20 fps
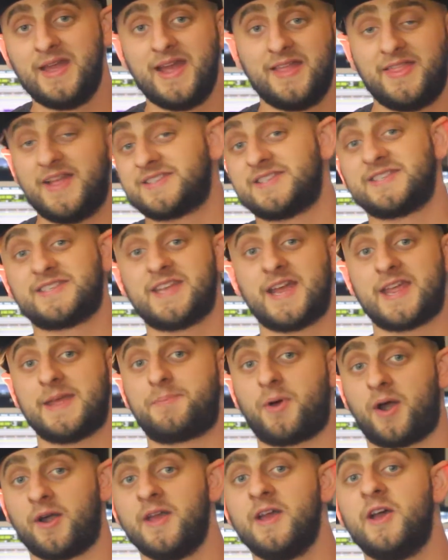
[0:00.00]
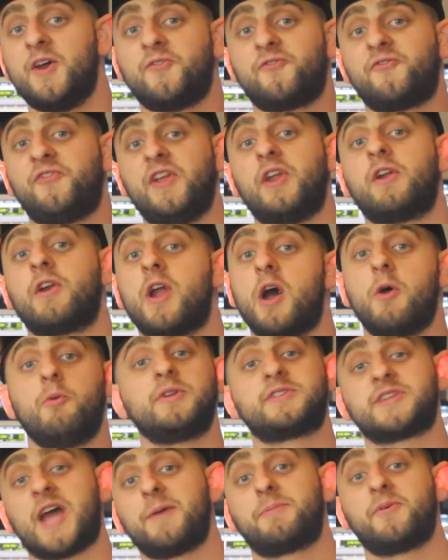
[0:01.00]
That's the second part. Figure out what
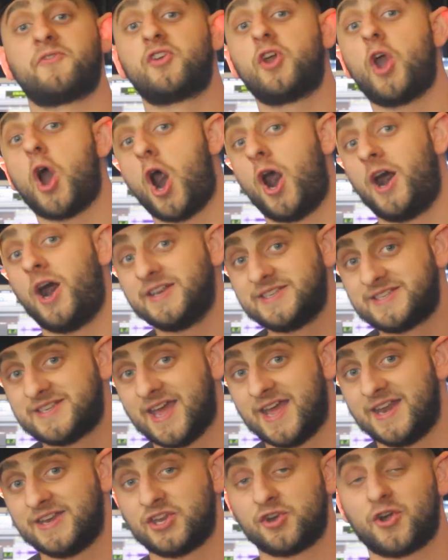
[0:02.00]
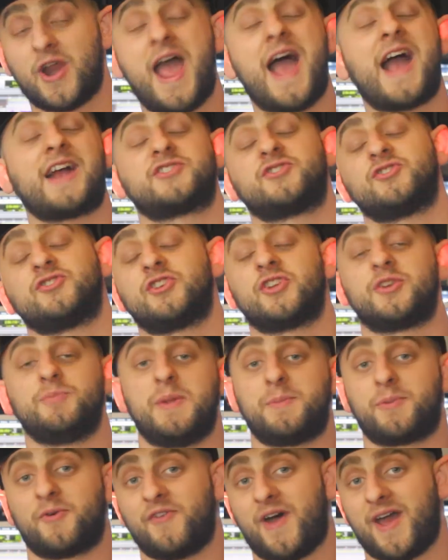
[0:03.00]
type of content you're actually going to be
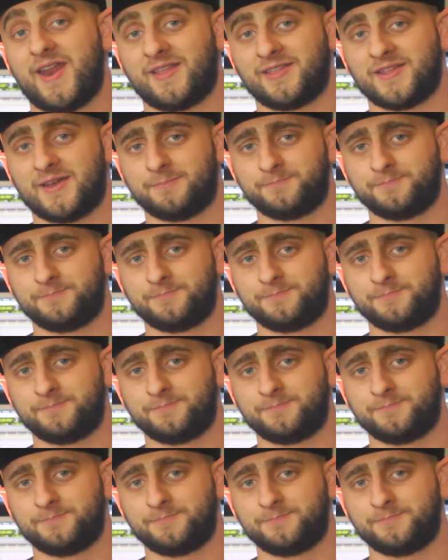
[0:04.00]
providing them.